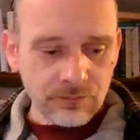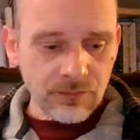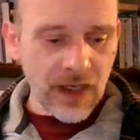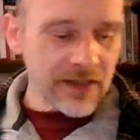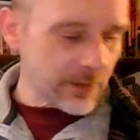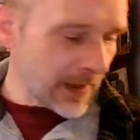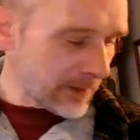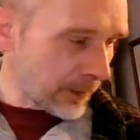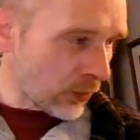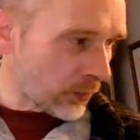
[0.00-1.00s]
yes, it
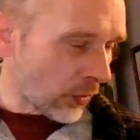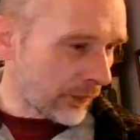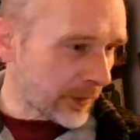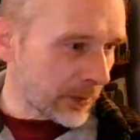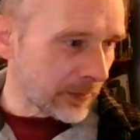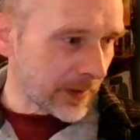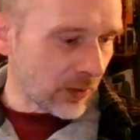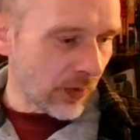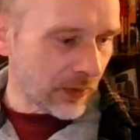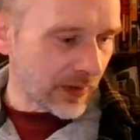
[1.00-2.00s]
might be more profitable to
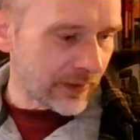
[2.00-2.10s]
go out